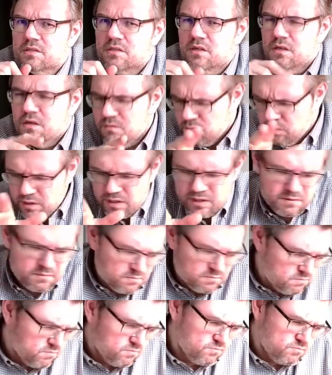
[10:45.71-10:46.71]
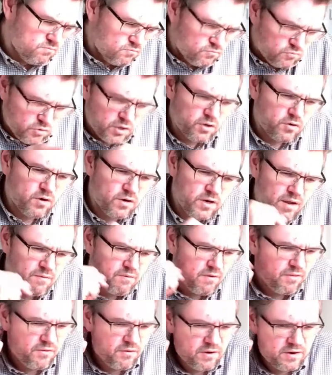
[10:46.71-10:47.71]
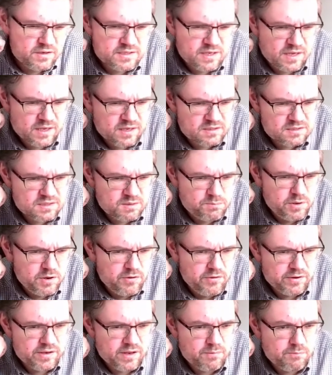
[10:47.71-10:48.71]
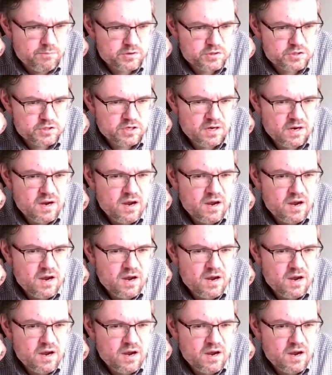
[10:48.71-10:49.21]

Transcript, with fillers: Yeah? We record every 30 seconds the bearing temperature.